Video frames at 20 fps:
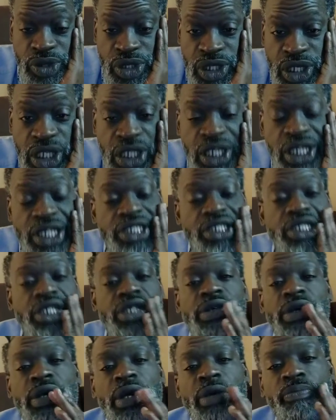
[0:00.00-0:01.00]

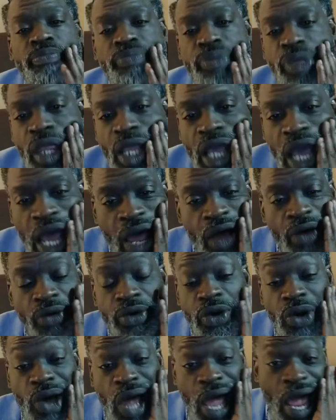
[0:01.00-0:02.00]
Listen, I don't
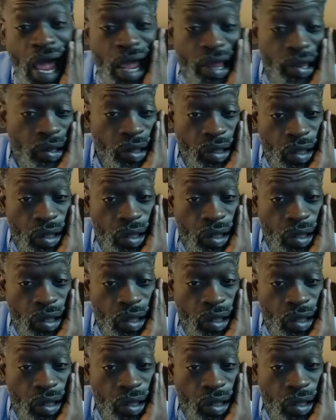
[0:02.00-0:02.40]
know how you